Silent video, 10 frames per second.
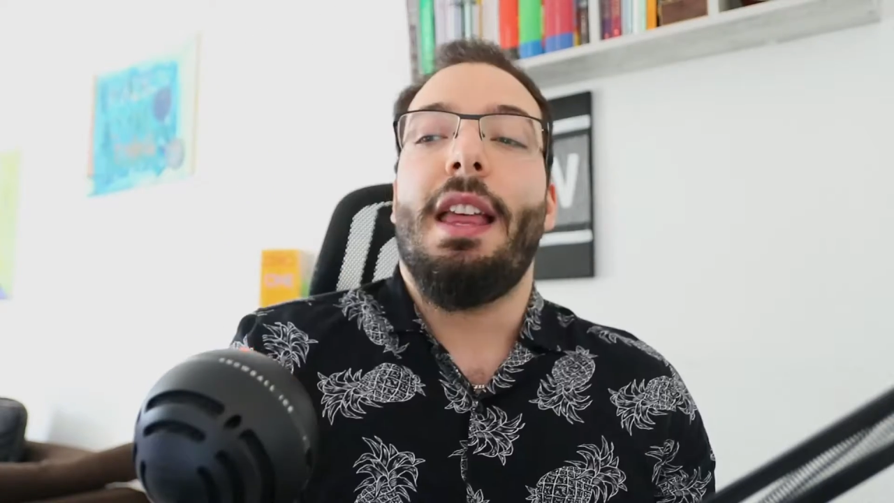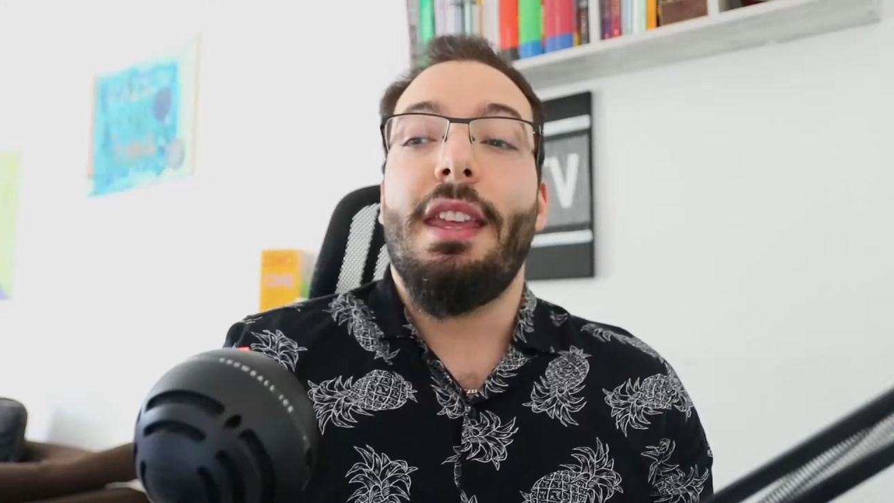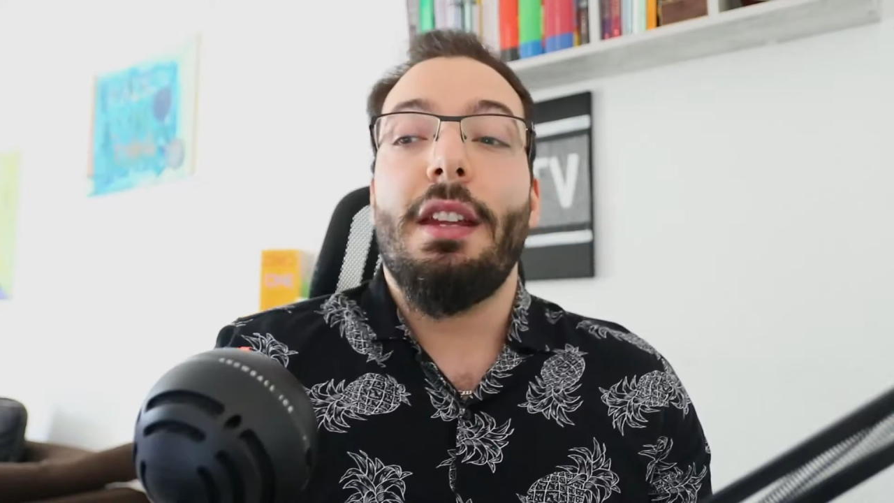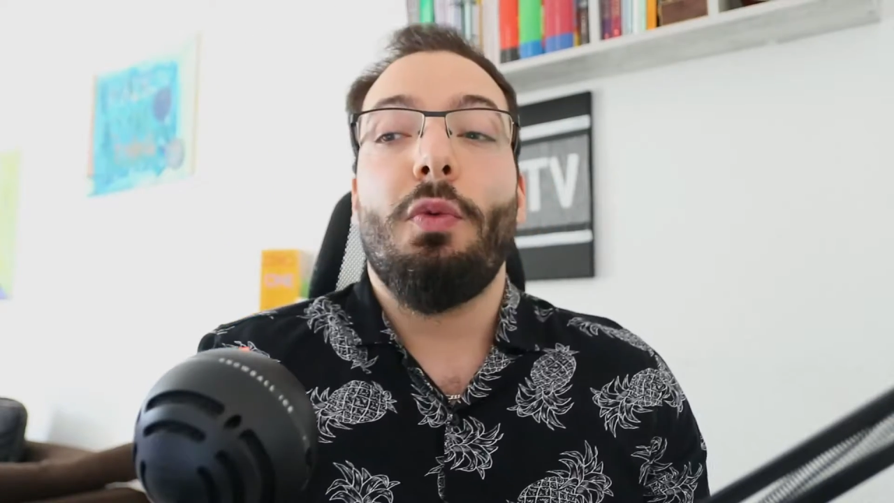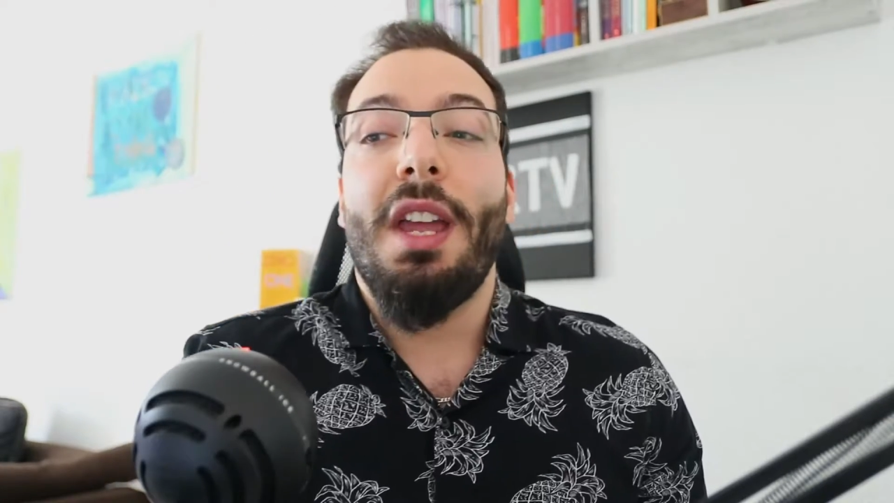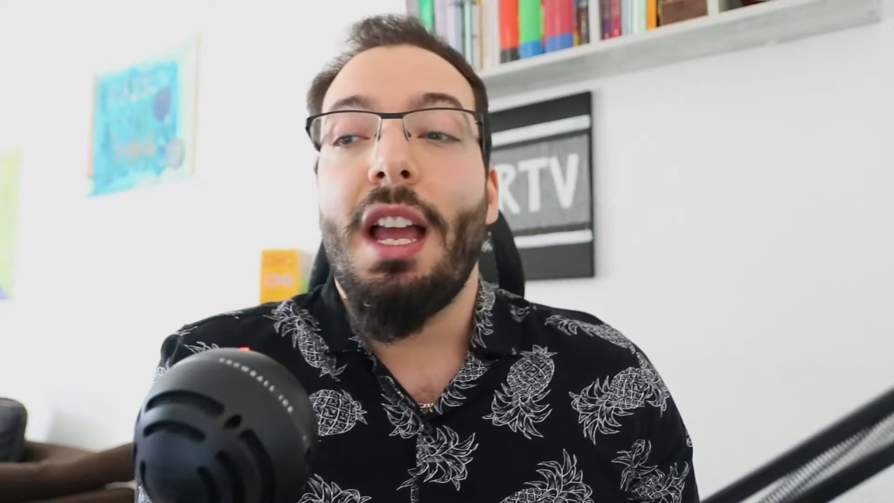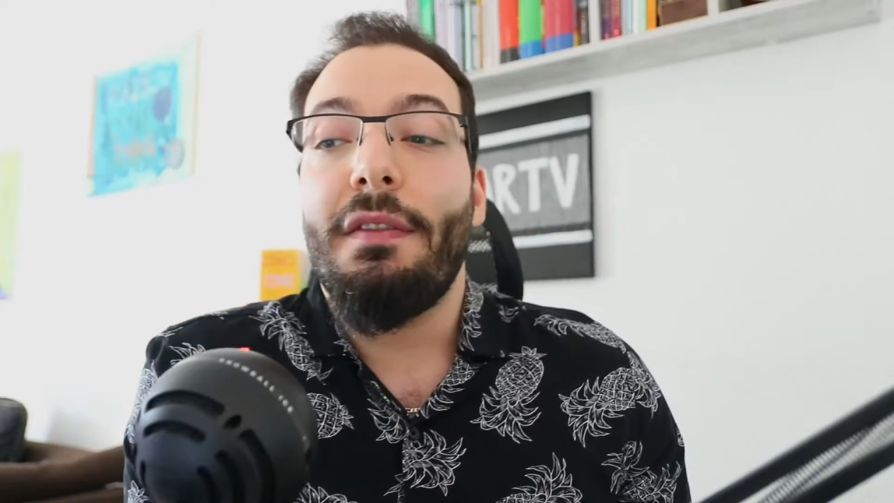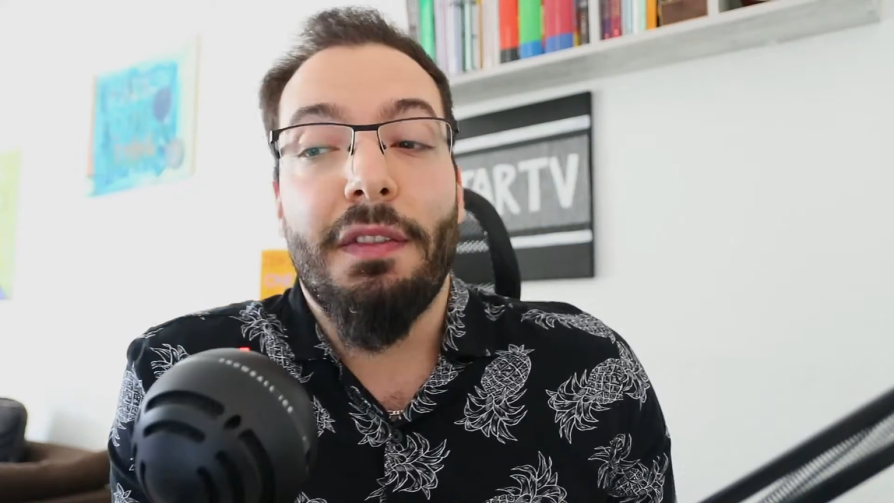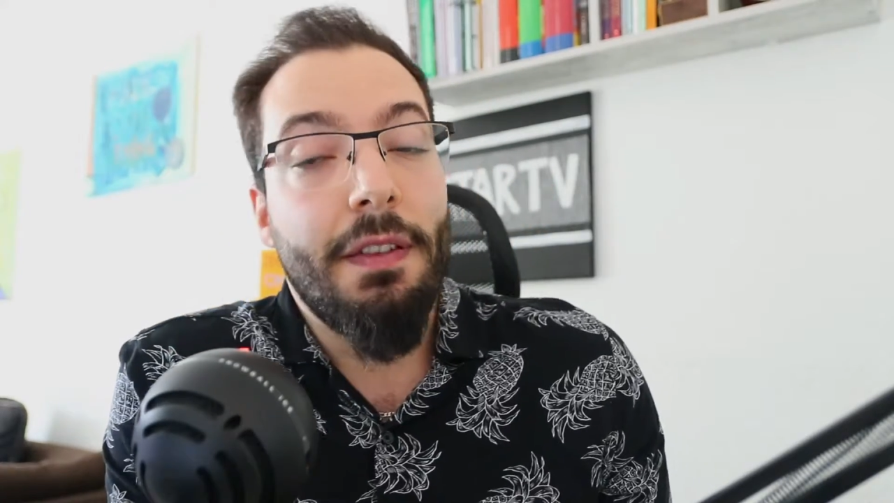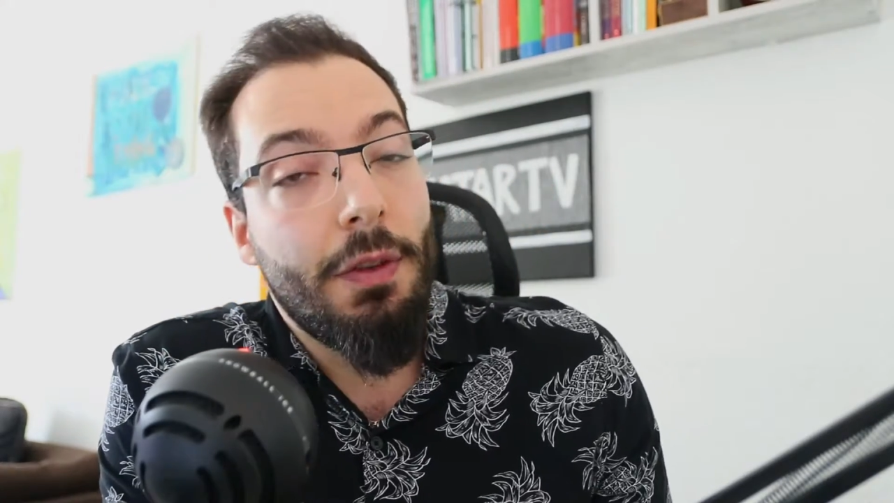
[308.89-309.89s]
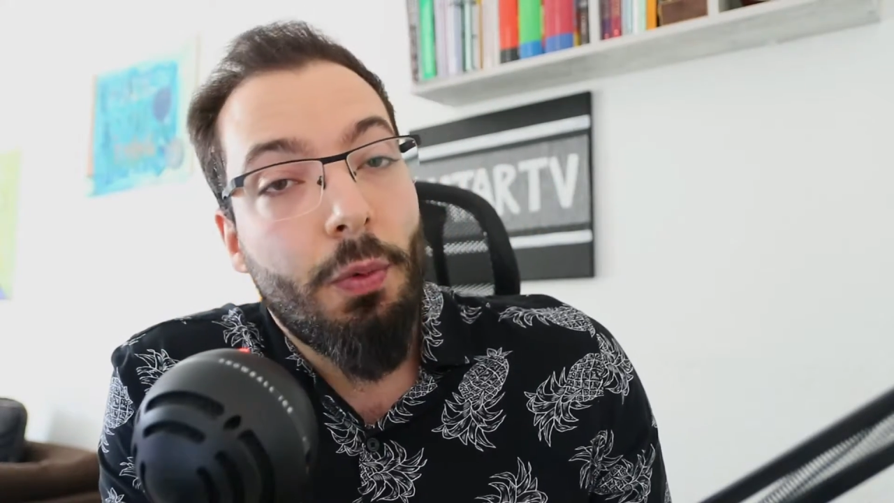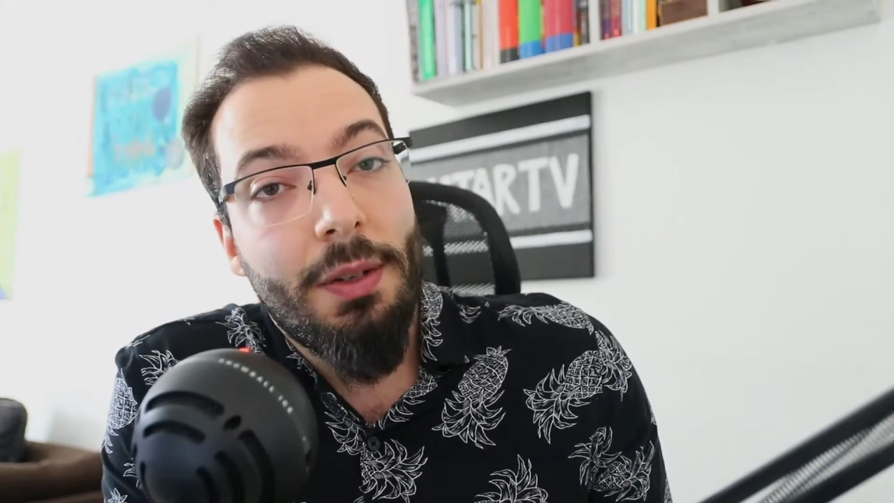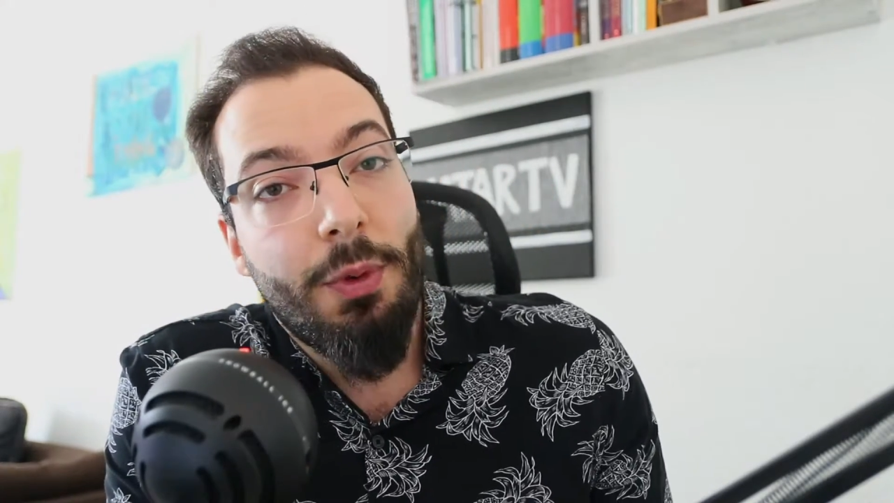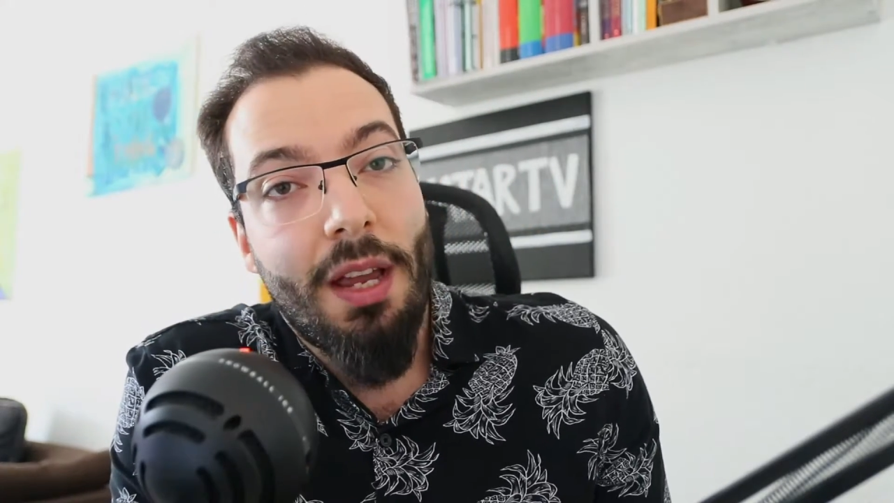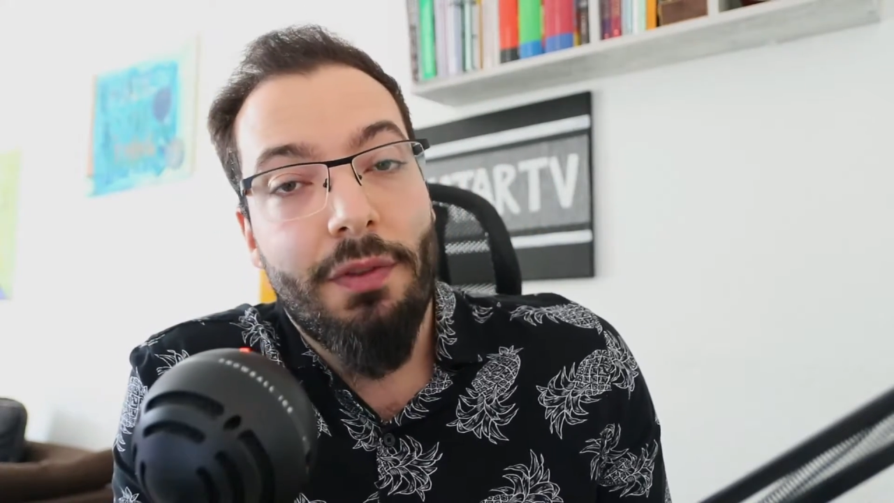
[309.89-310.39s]
And then we have the fifth
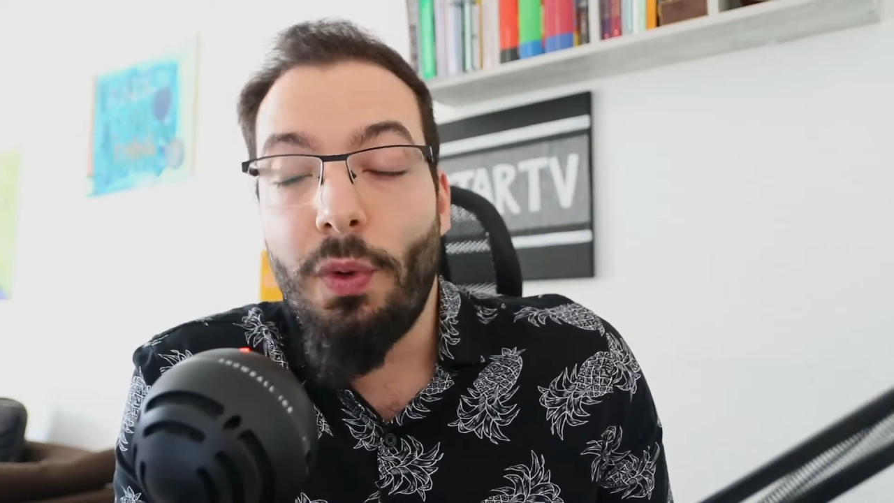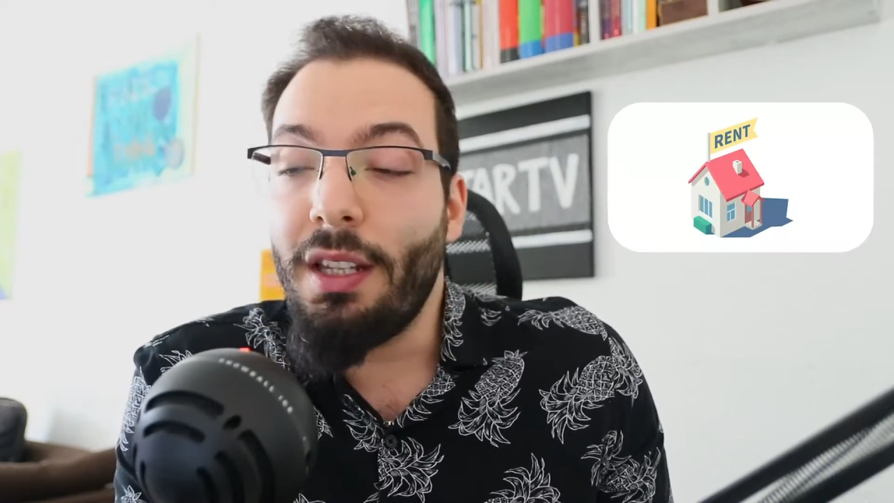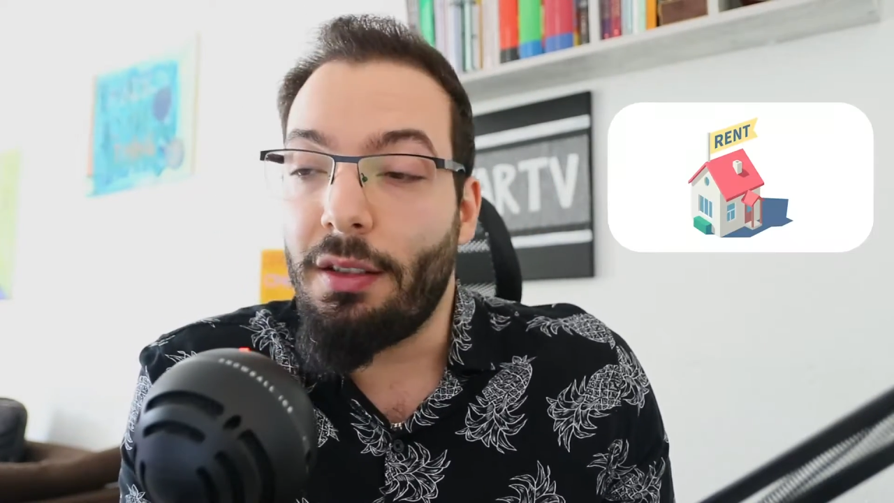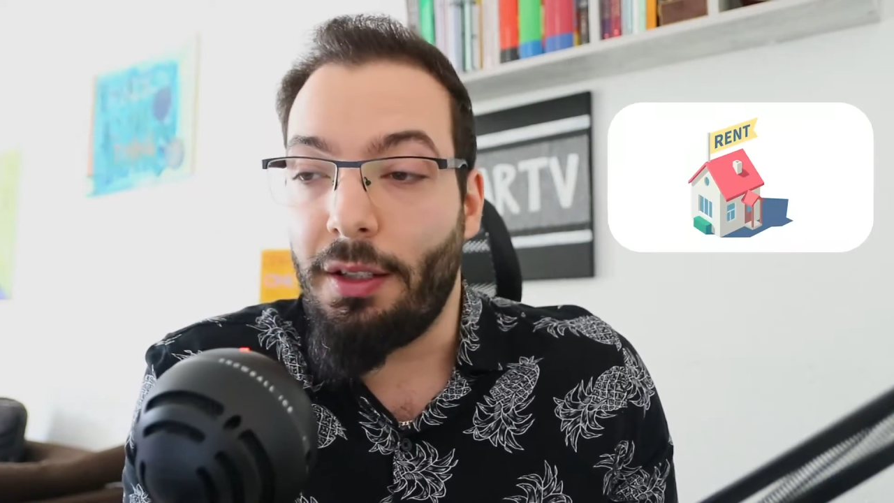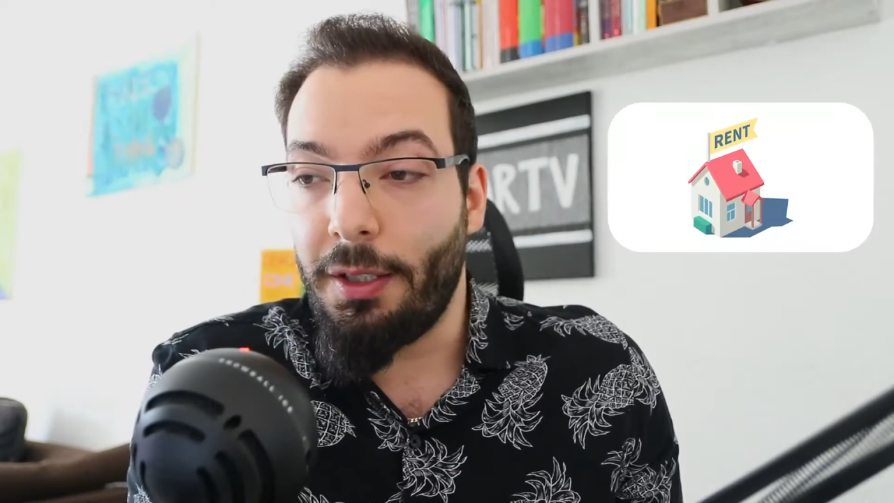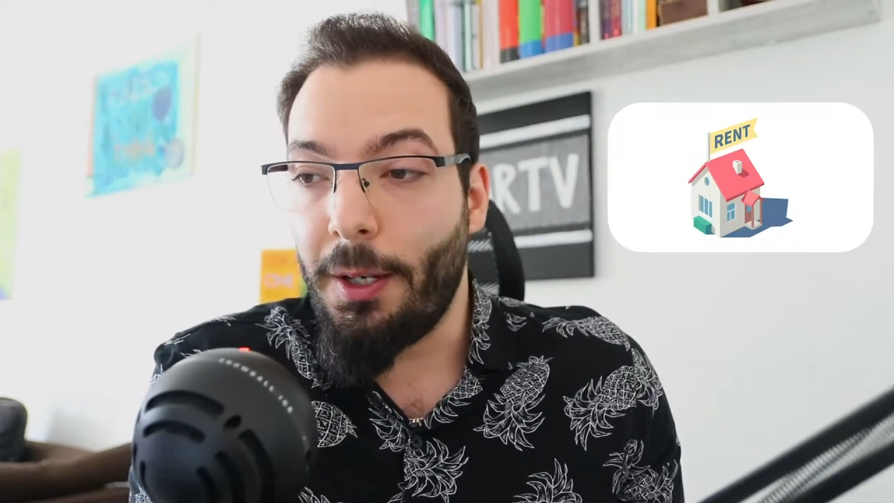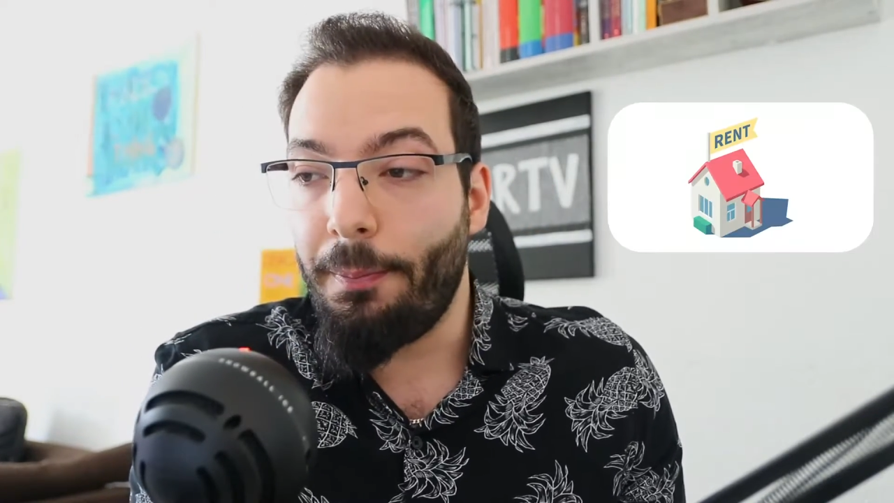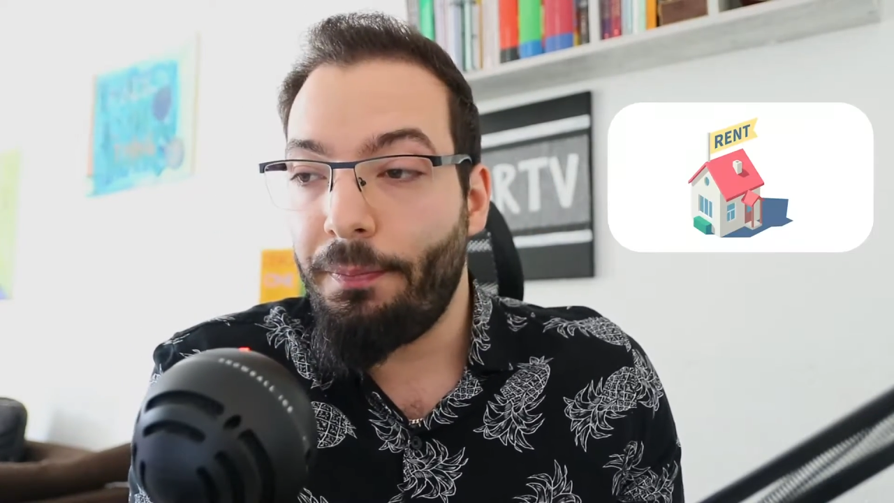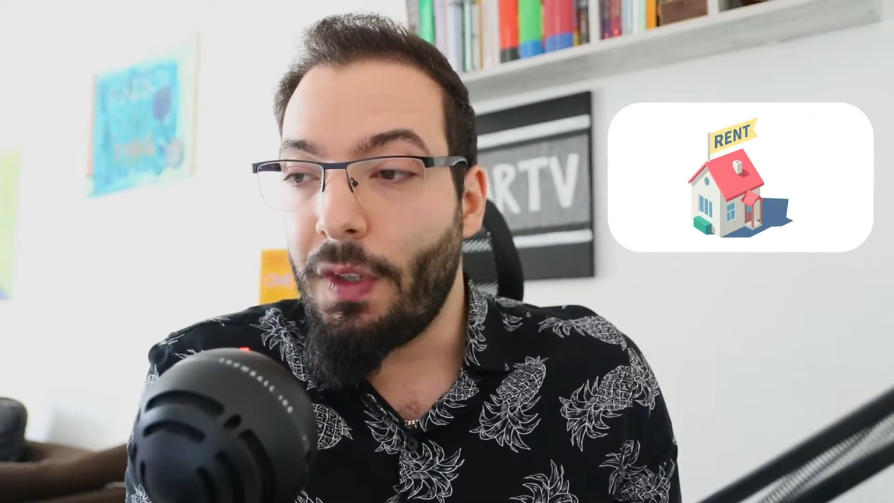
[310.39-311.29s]
one, we have a rental income.